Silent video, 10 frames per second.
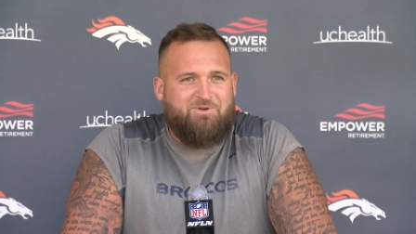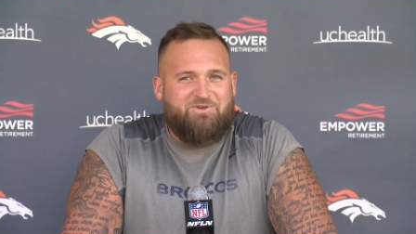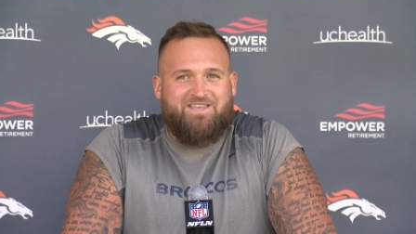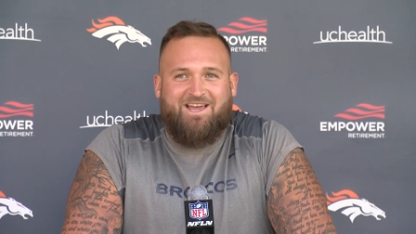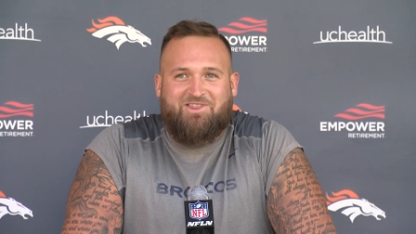but it
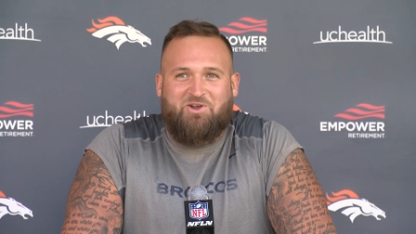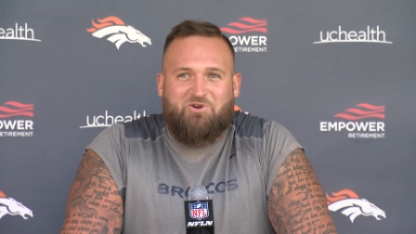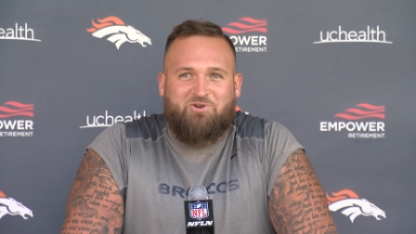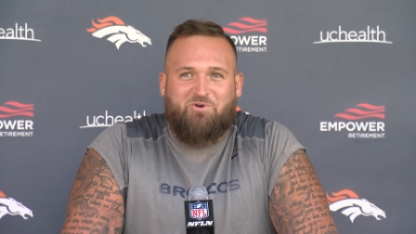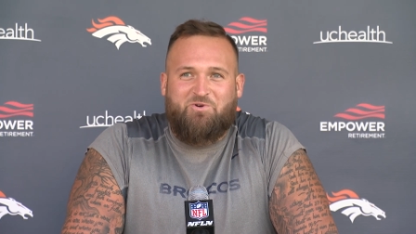was like
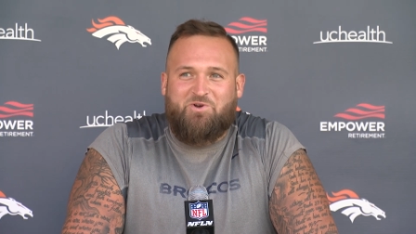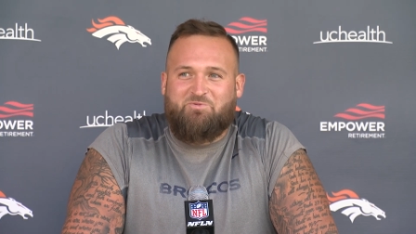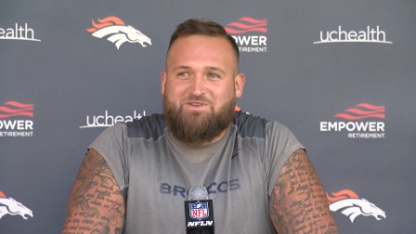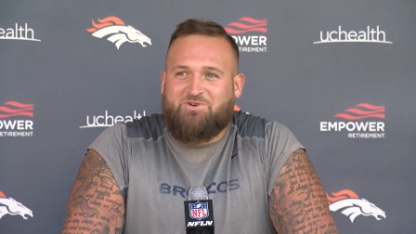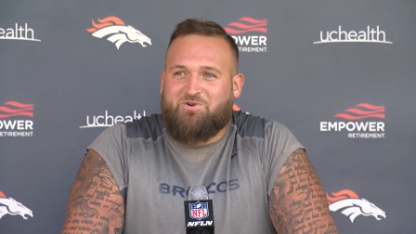third quarter
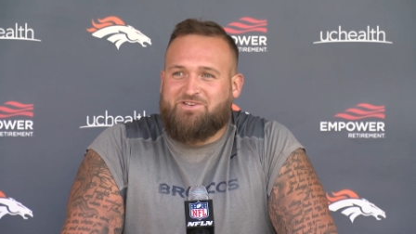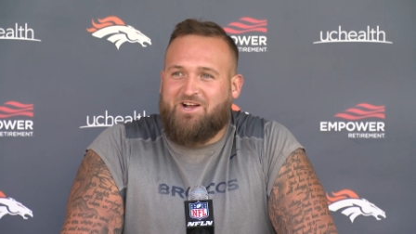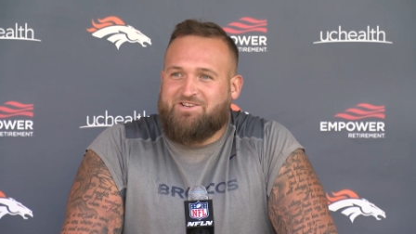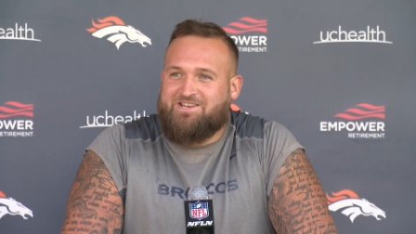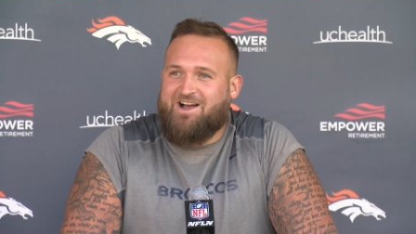and we'd score a
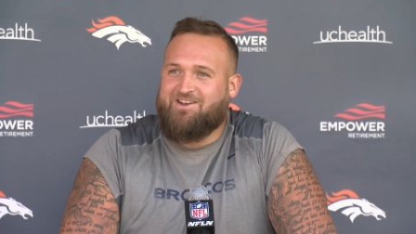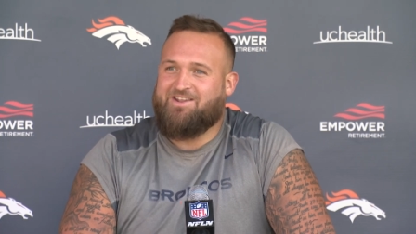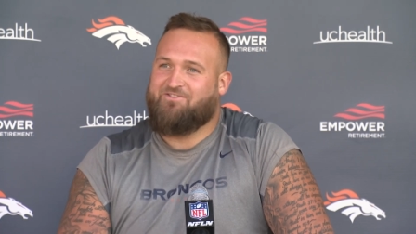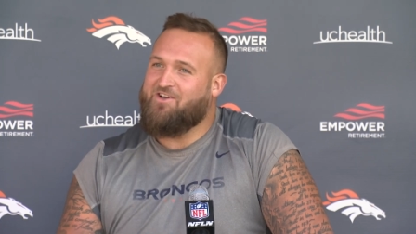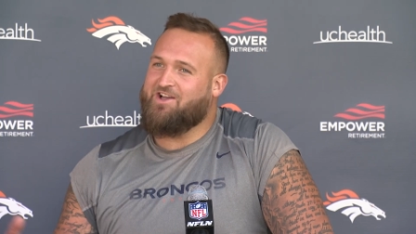touchdown,
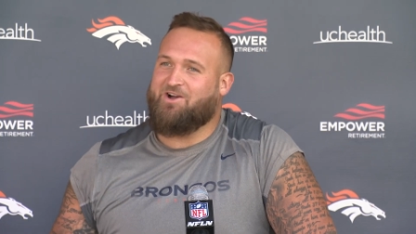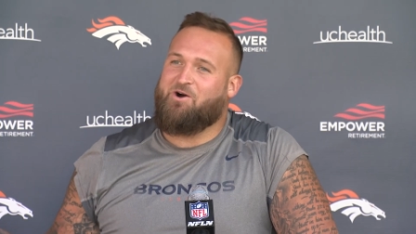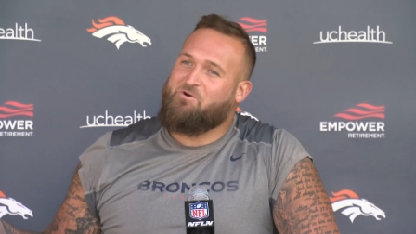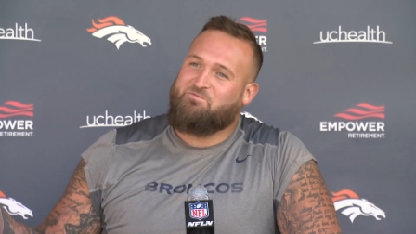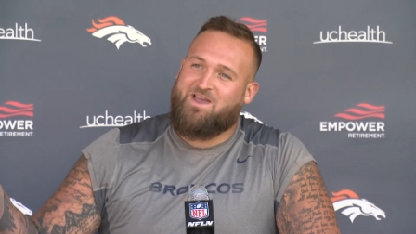and it felt like a
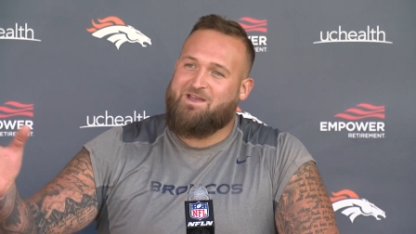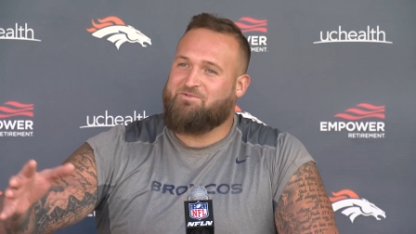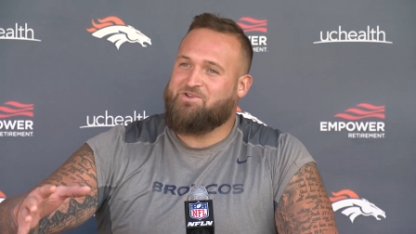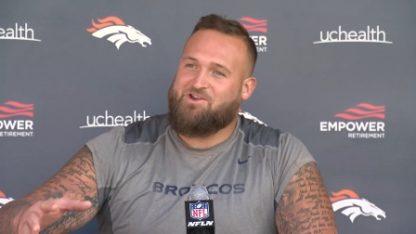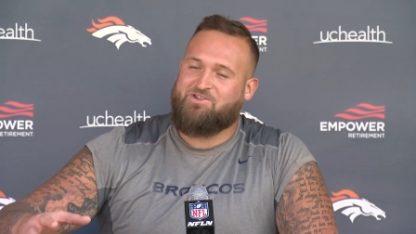home game
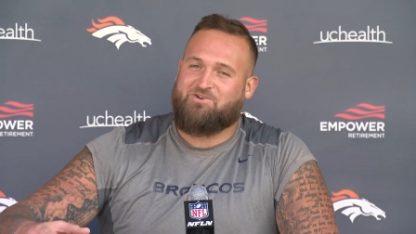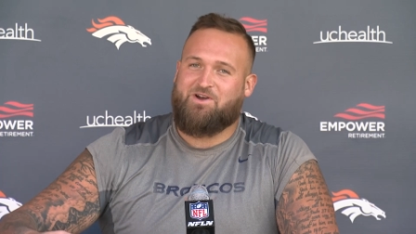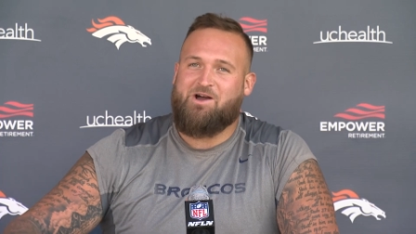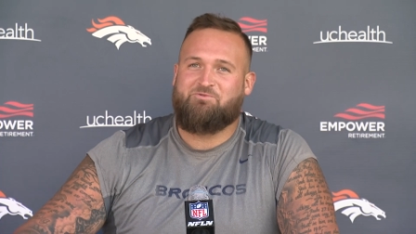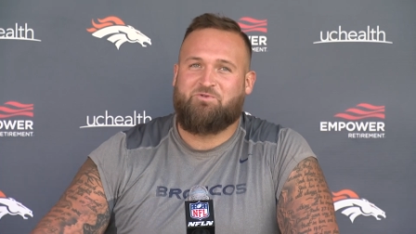when you hear the
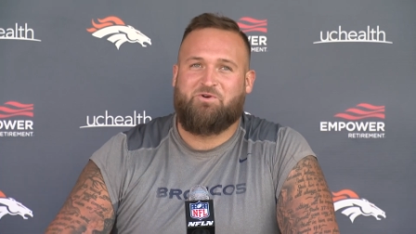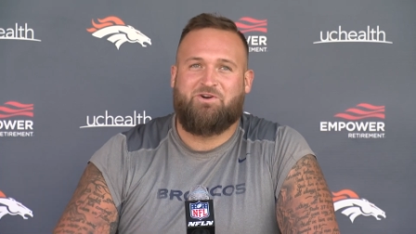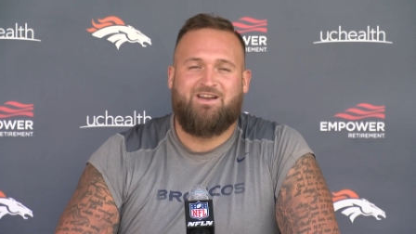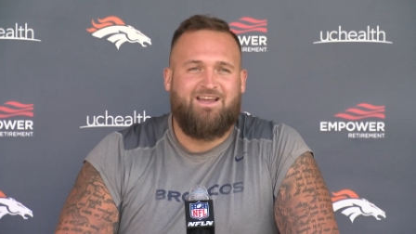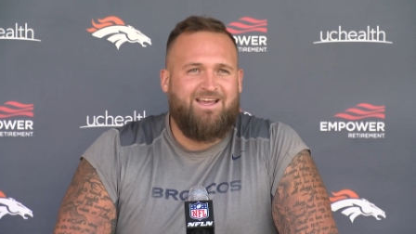crowd roar.